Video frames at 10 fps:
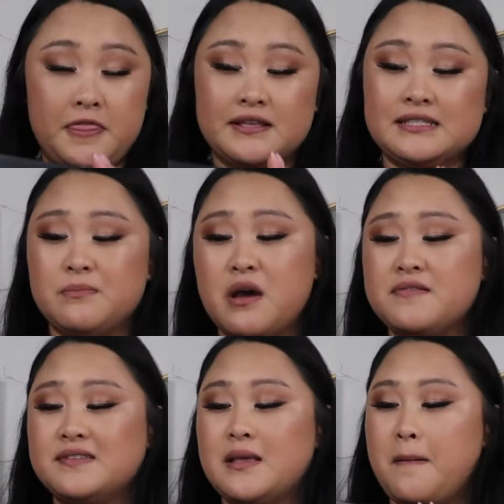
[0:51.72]
This
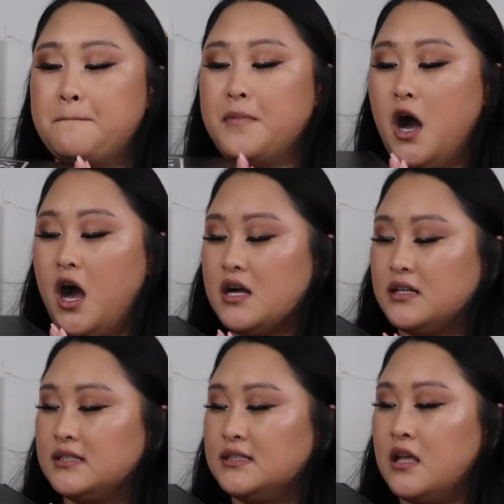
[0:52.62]
month's
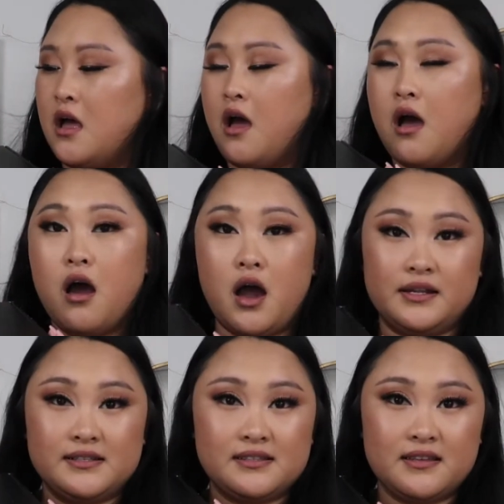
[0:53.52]
box
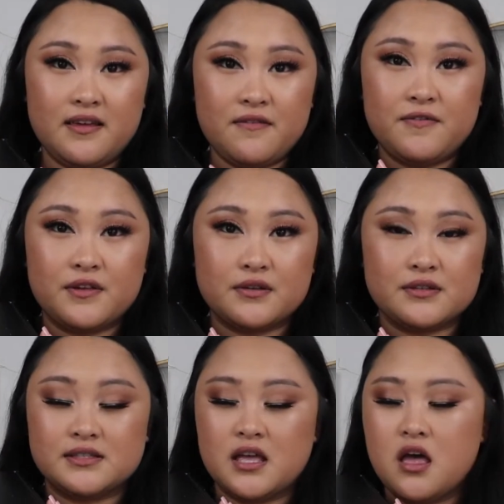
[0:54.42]
honestly
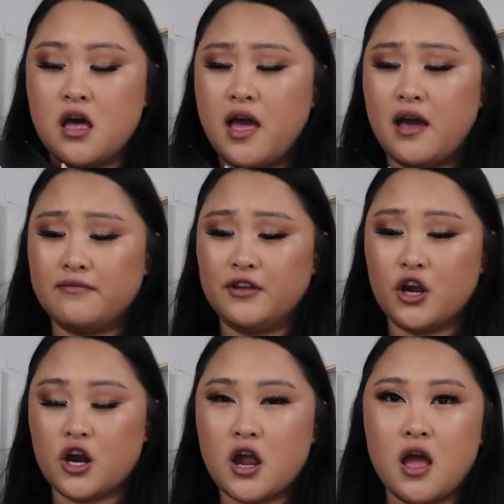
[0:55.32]
feels
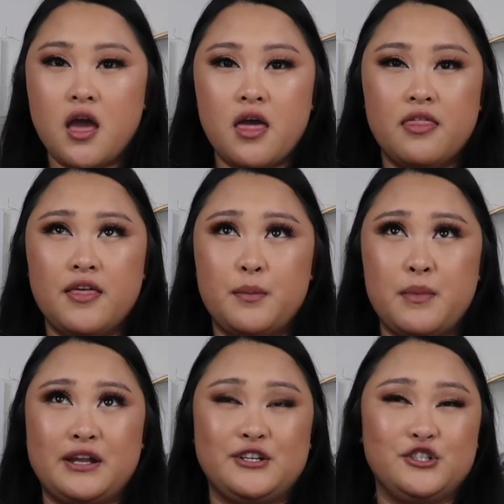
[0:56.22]
heavier than
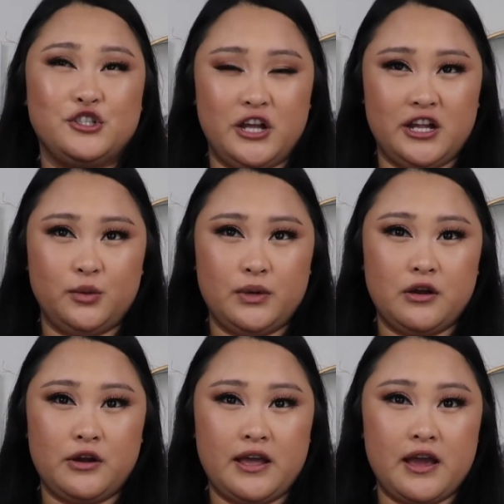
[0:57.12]
my
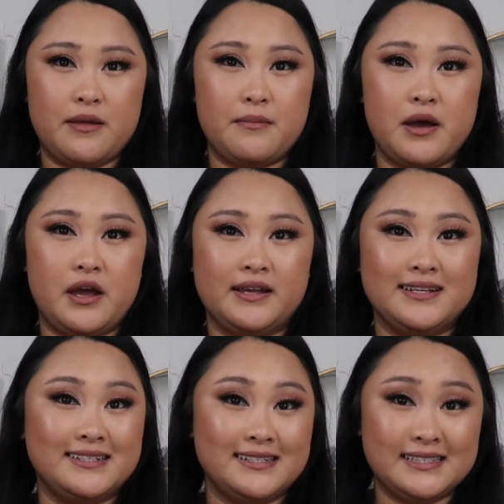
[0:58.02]
January and
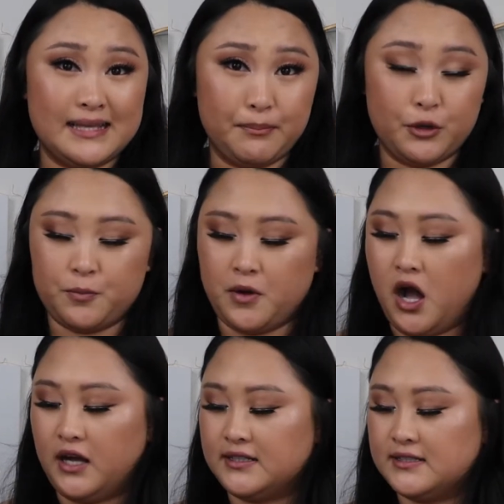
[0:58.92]
my December
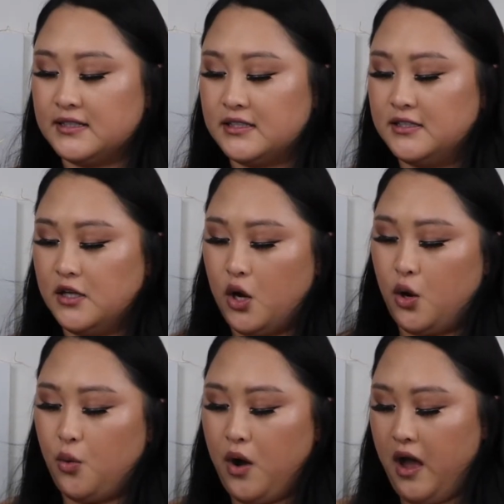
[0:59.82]
box,
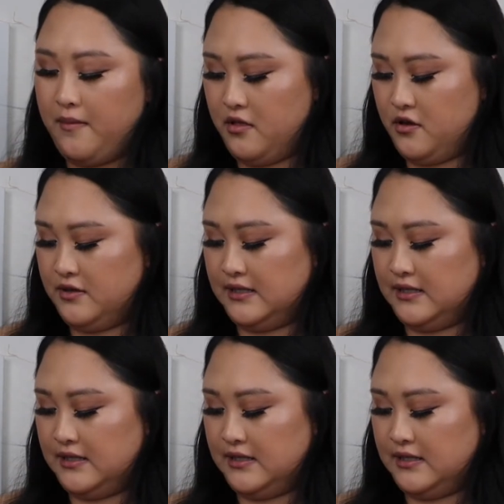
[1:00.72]
so I'm a little